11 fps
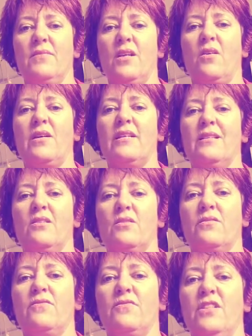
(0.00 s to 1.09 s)
I eat a lot
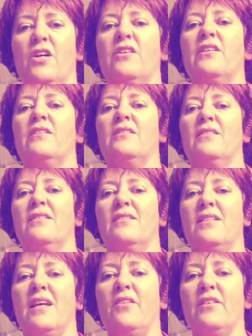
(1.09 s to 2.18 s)
of yogurt and
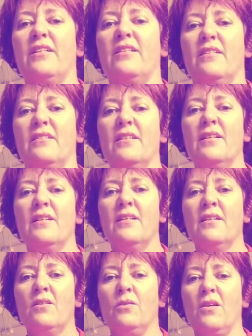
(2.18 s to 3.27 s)
dairy, and
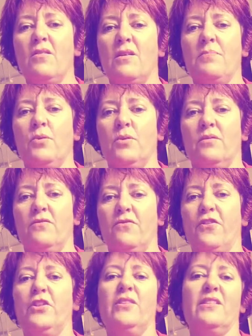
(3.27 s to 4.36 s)
although I put
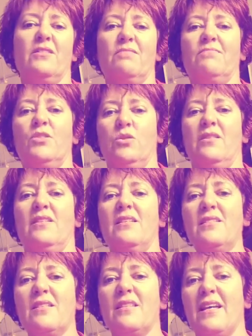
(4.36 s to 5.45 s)
fruit and good
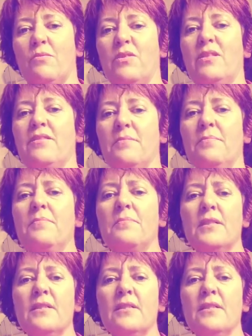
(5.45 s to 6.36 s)
things in there with them,